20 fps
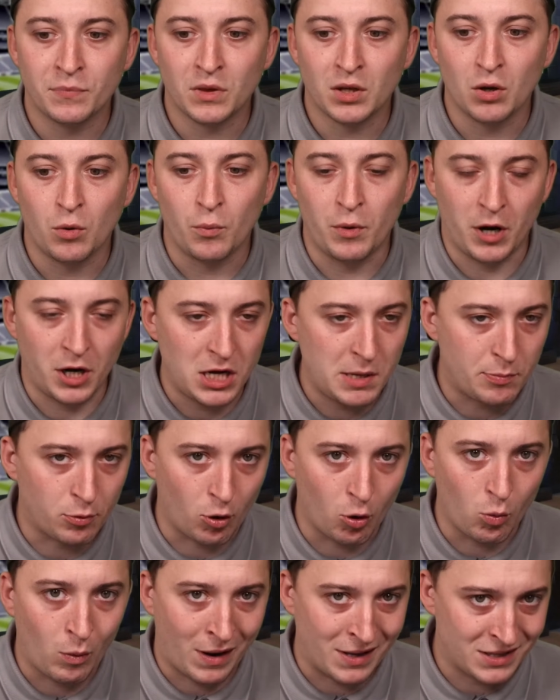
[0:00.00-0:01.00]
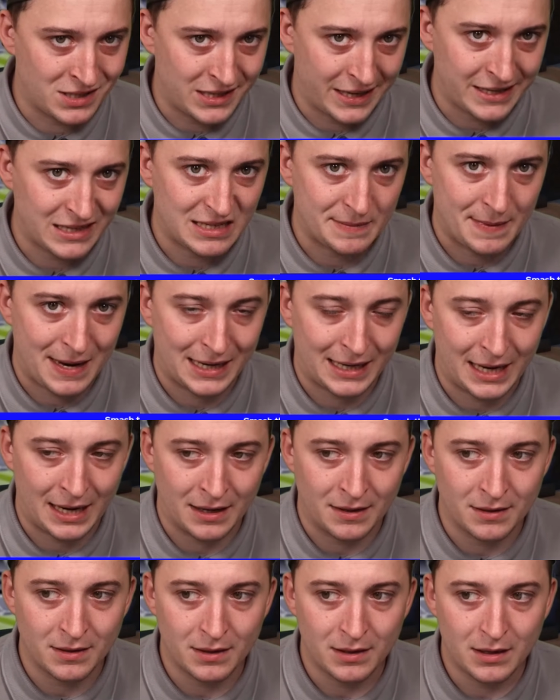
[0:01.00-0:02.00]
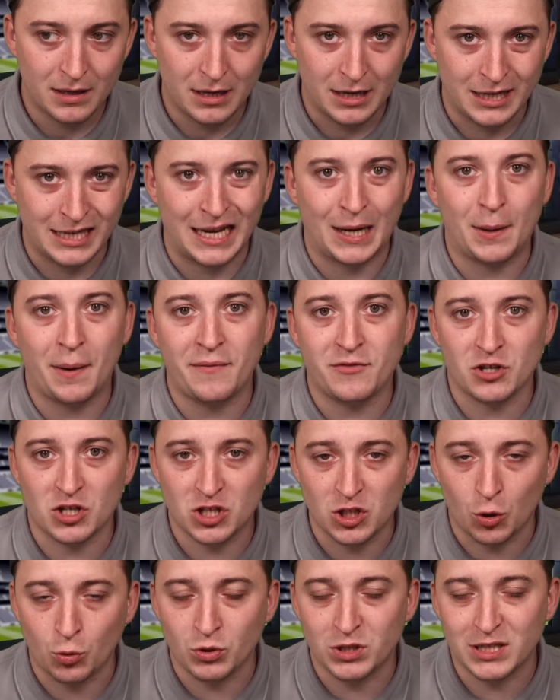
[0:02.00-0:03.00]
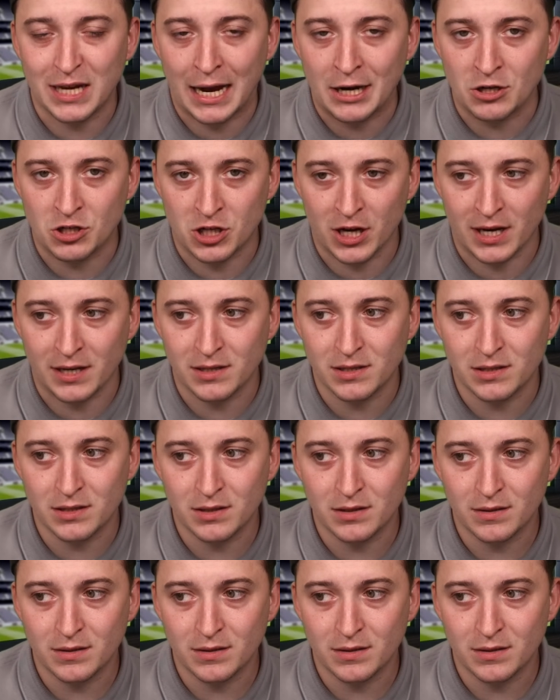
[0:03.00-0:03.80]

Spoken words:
we only brought one centre back in. Now we've just sold Sanchez.